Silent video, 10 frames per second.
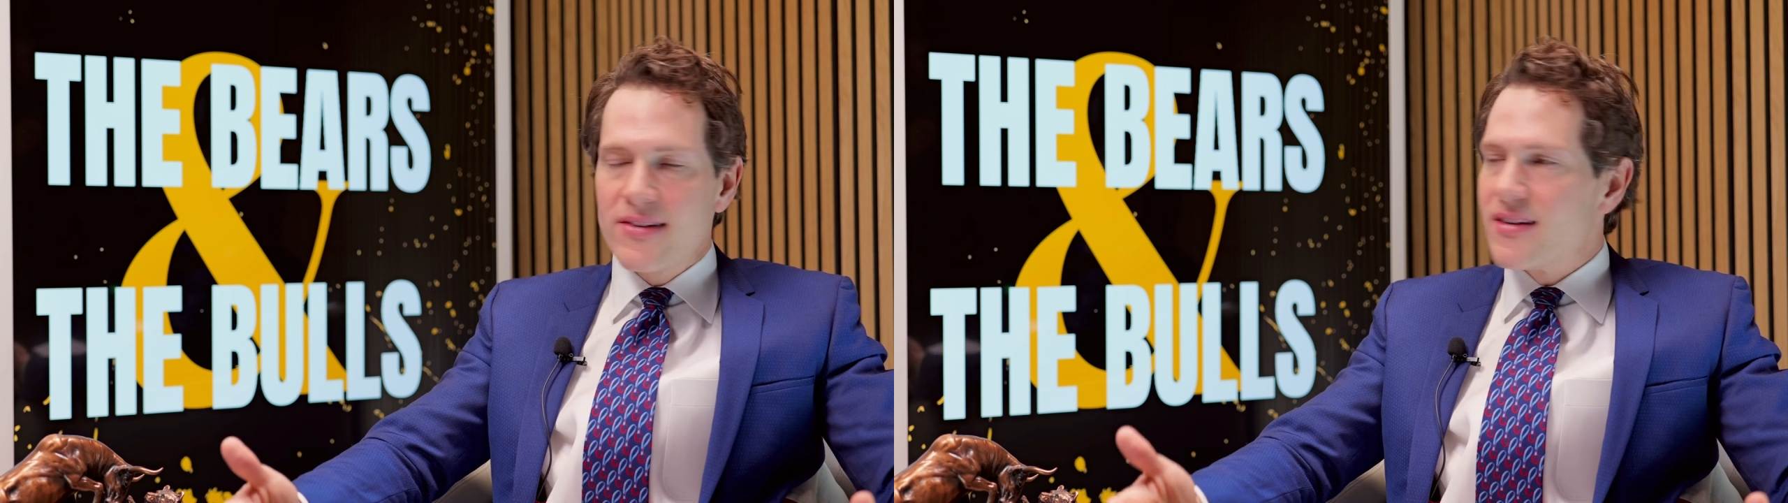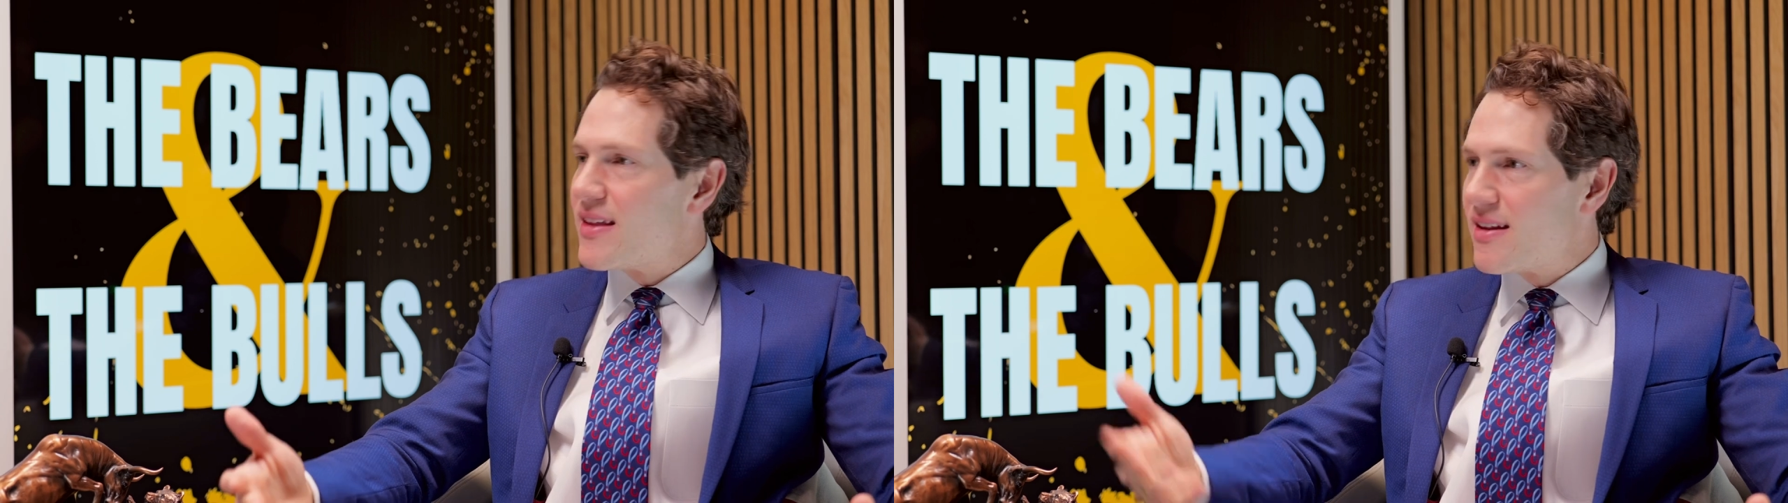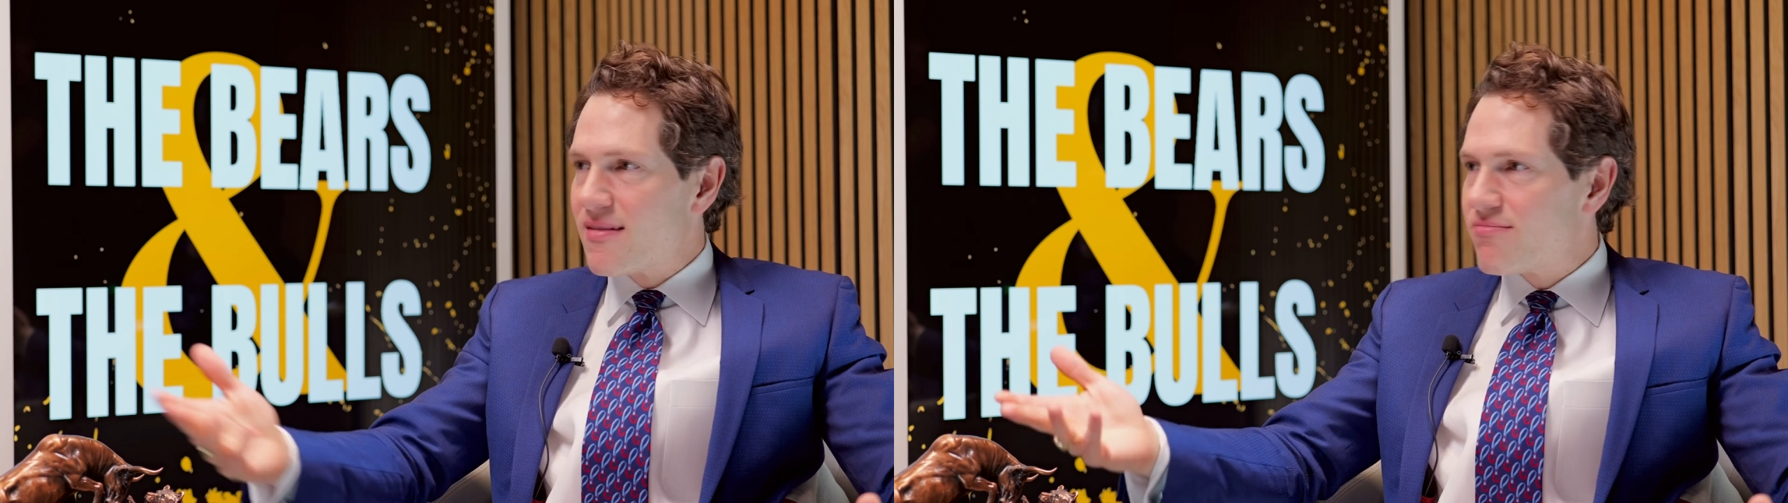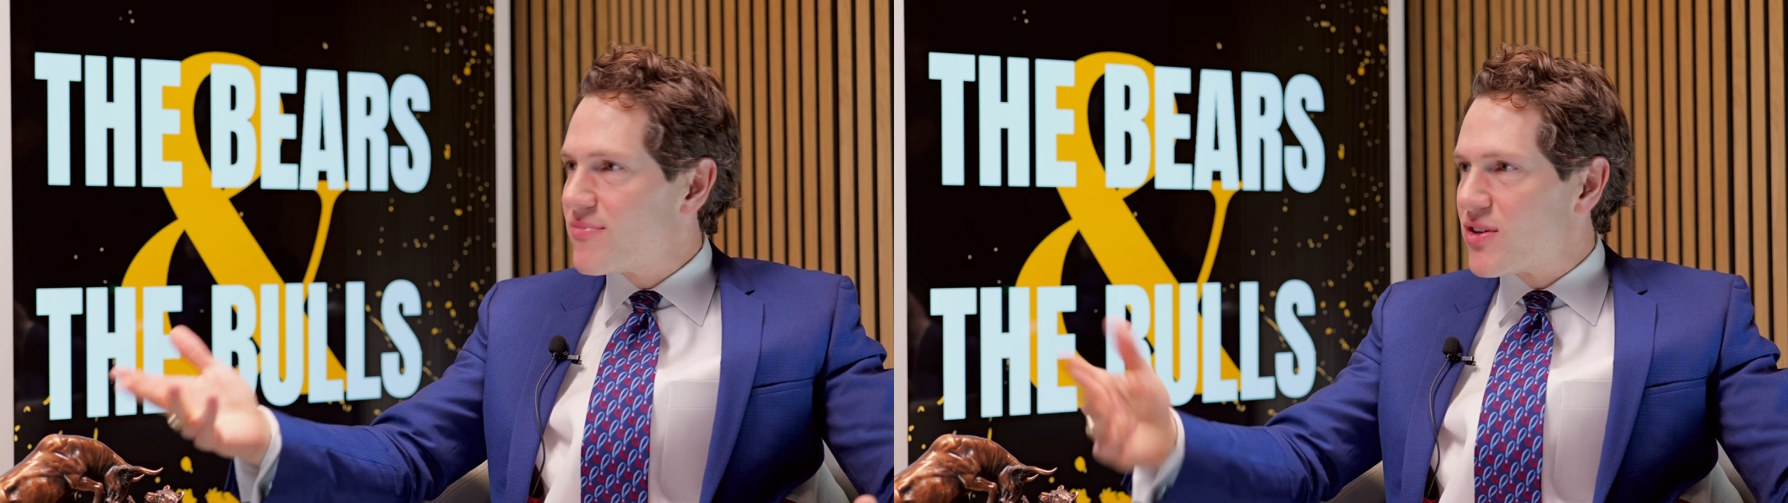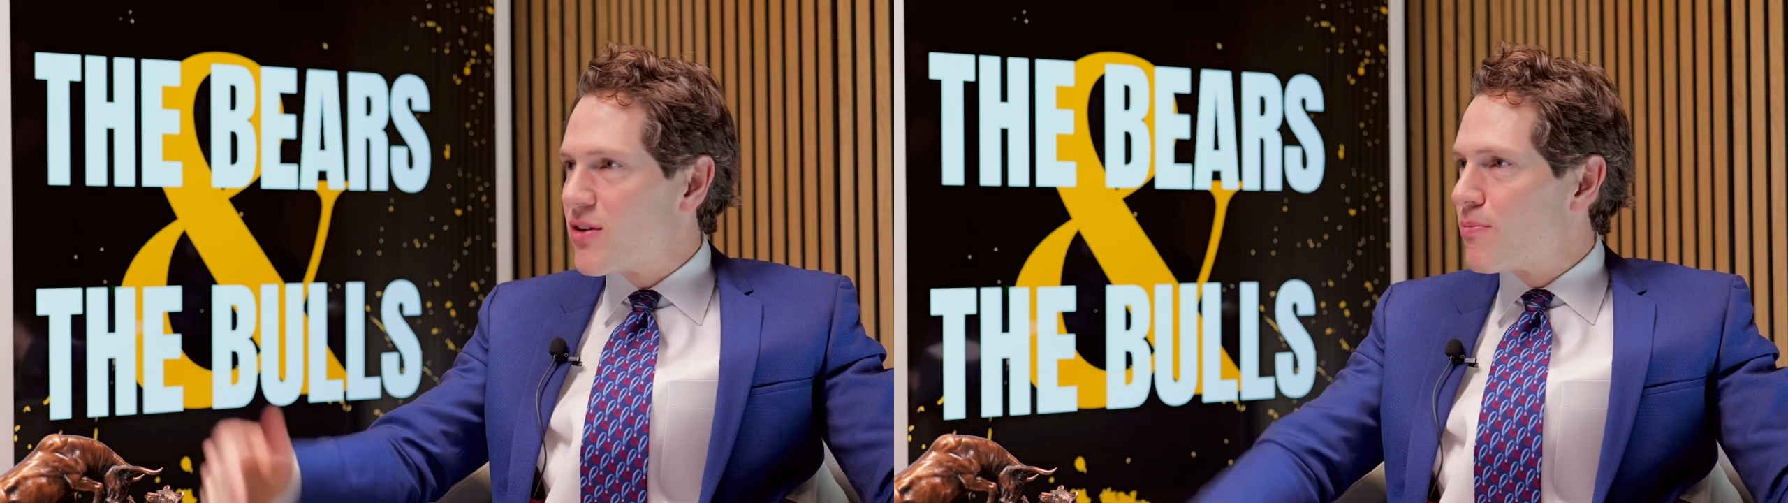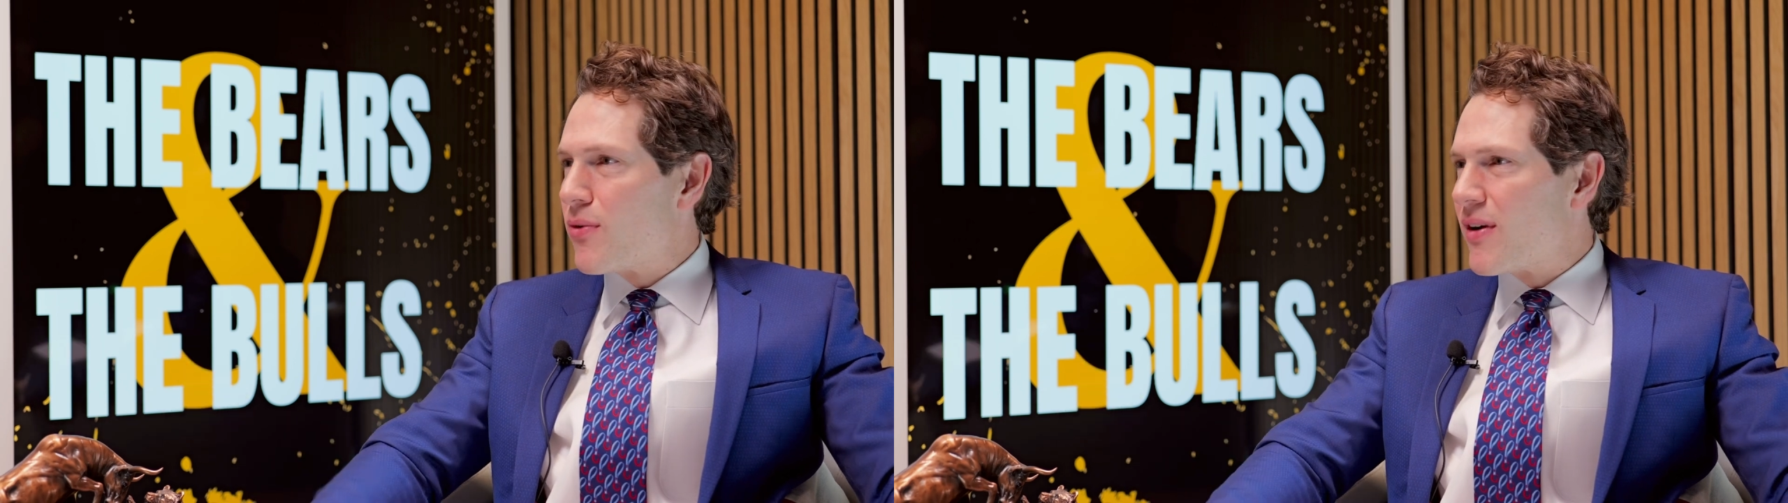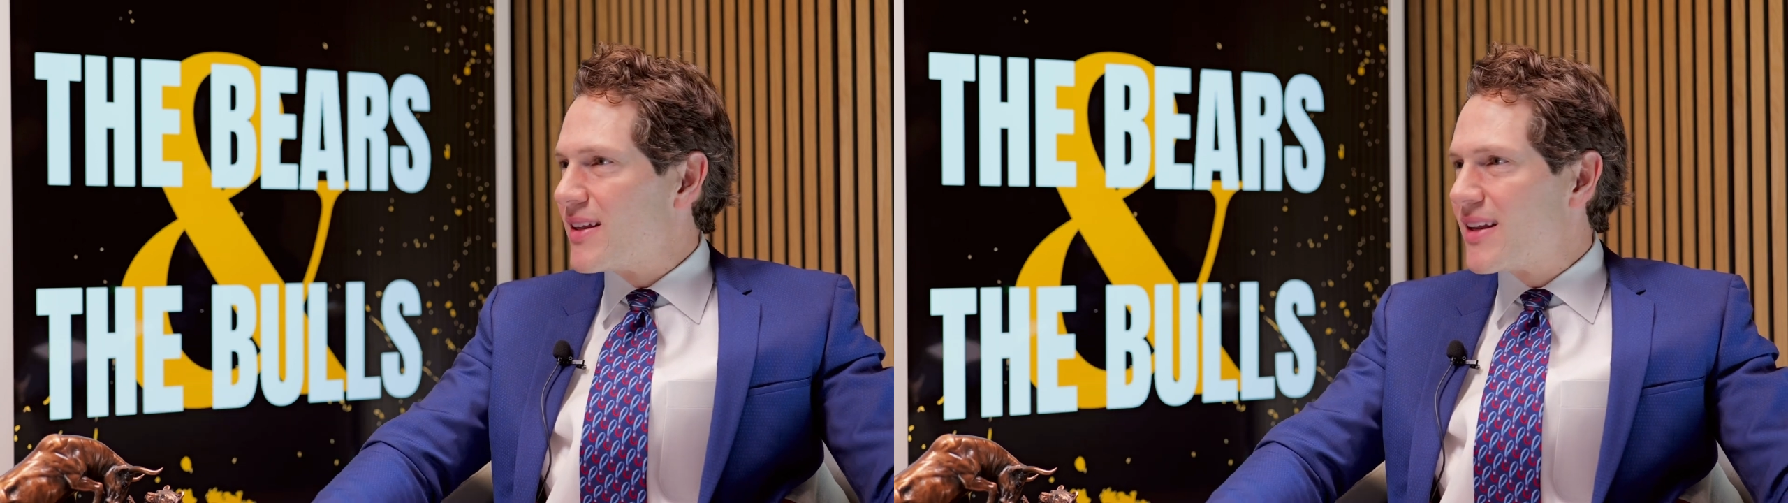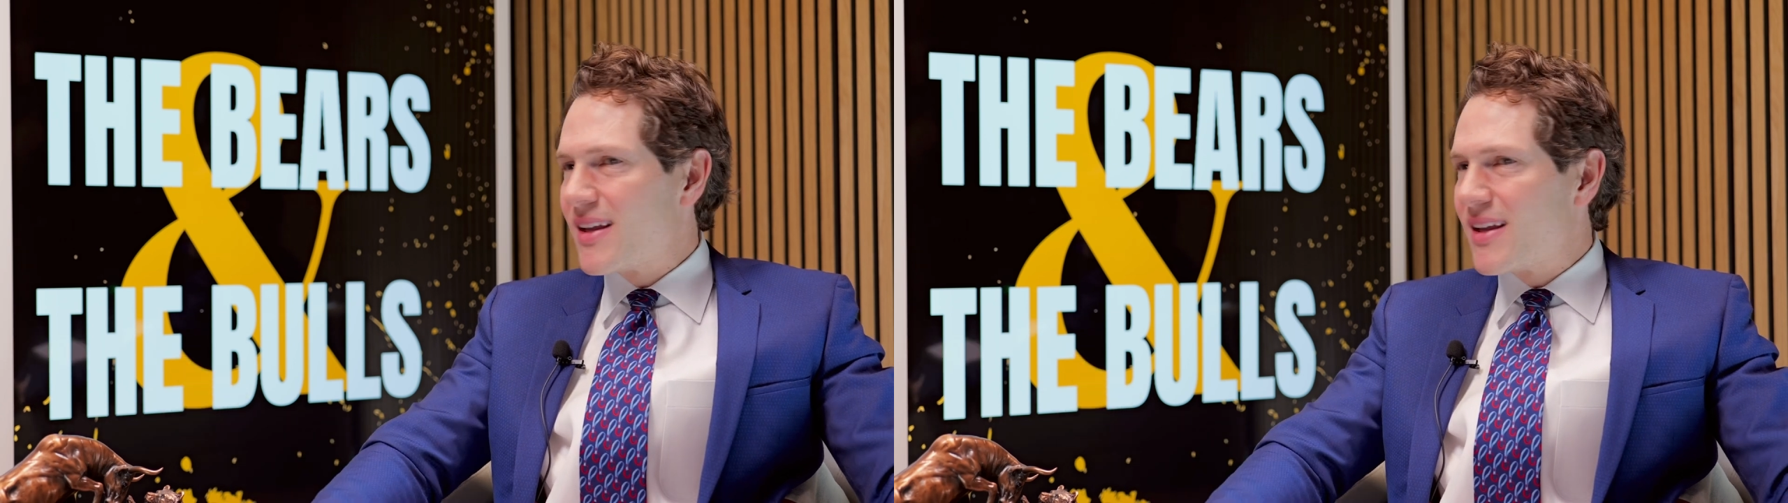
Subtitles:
well, then to your point